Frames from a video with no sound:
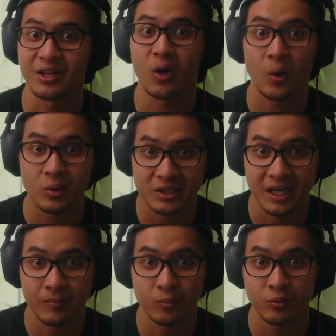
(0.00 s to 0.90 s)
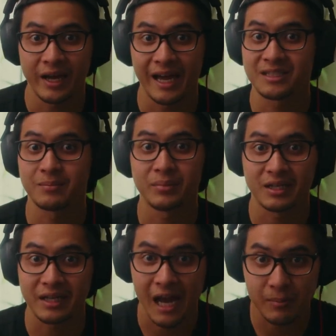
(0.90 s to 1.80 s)
the whole time hasn't been
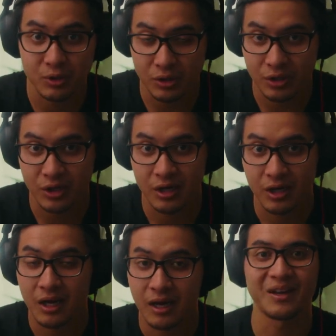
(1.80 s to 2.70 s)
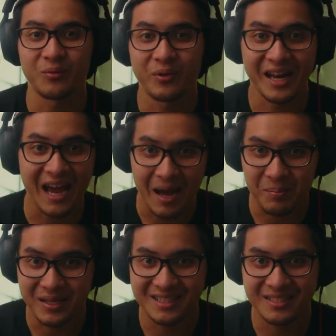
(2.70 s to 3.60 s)
captured. When it
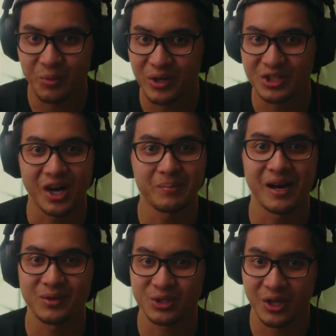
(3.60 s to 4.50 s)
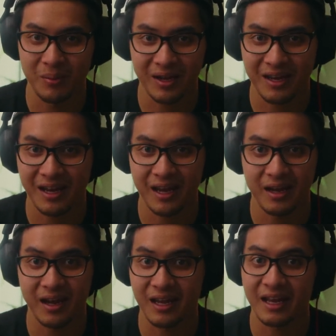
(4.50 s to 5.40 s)
happens, we drop our stomach,
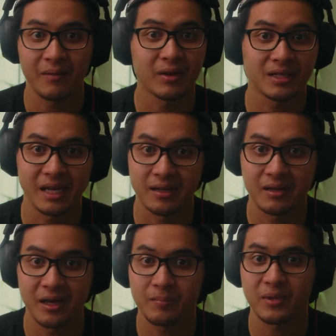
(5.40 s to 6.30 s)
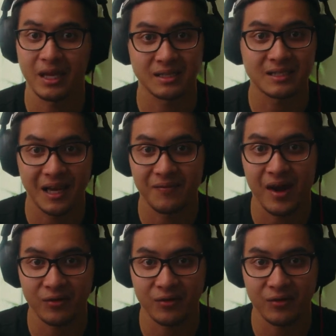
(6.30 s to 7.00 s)
and having a tail lamp can save our